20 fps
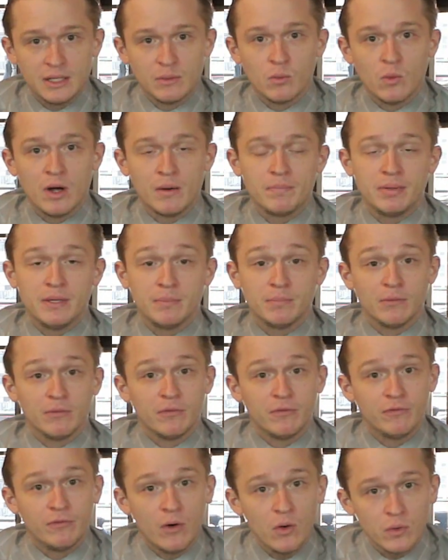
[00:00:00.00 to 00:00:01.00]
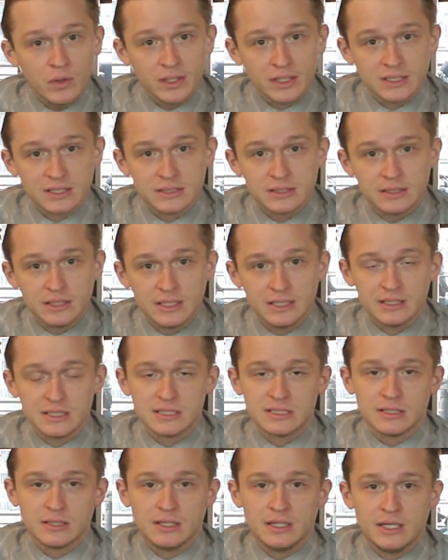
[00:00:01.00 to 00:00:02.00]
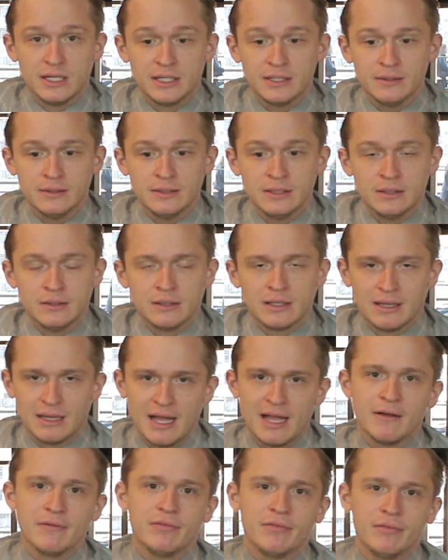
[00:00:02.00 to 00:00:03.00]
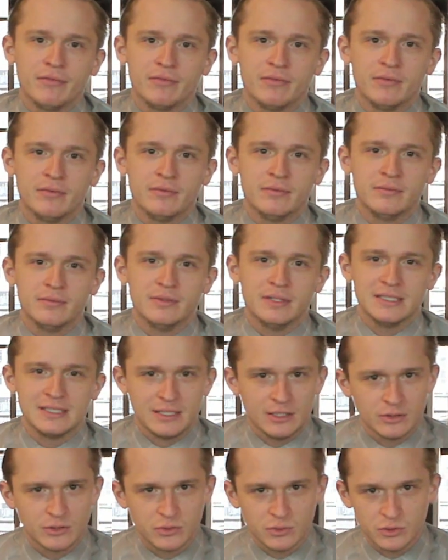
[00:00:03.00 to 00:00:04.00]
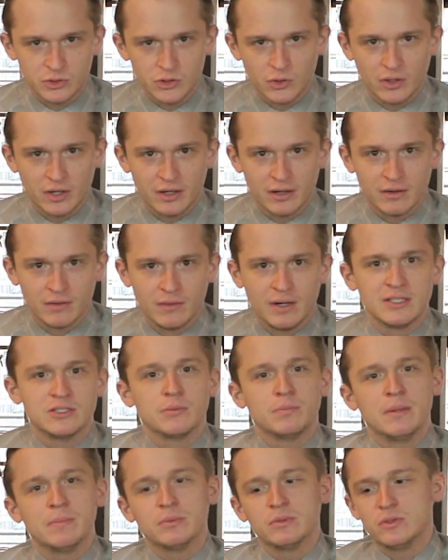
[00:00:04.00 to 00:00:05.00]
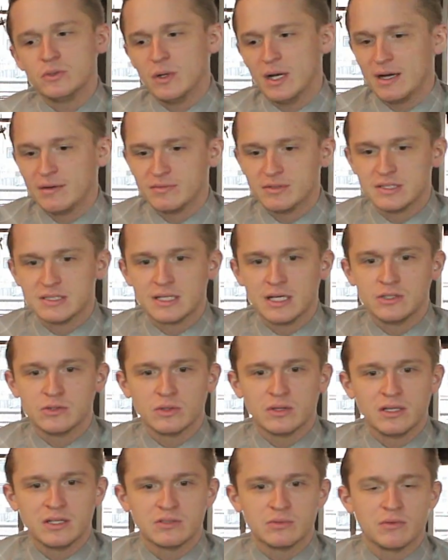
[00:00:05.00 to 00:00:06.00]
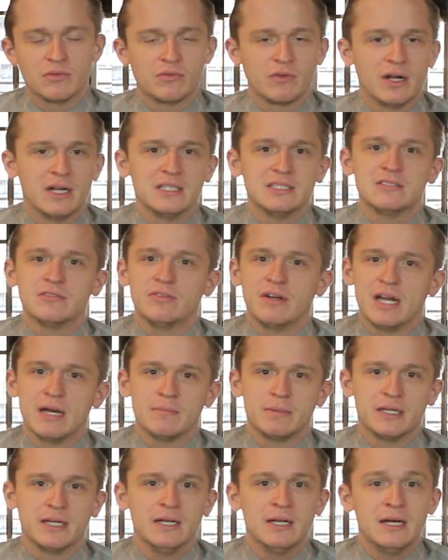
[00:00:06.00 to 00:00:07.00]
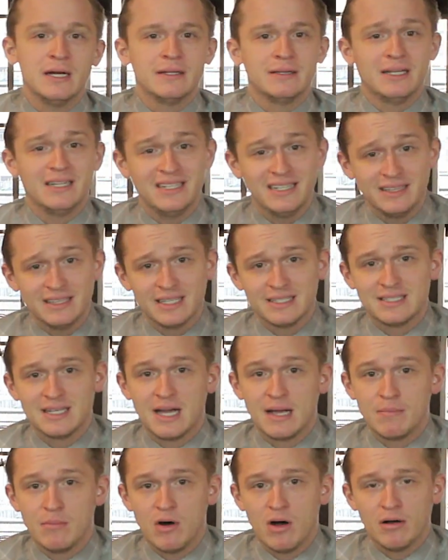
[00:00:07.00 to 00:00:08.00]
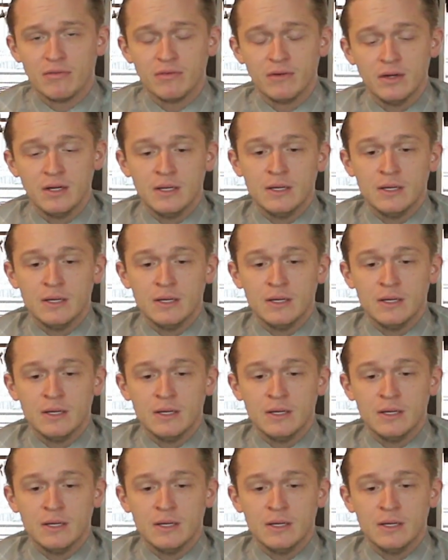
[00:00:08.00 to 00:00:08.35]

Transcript: and want people focused in the salon, life is here to enjoy, right? So people do have to schedule things with friends, family, they need that time off.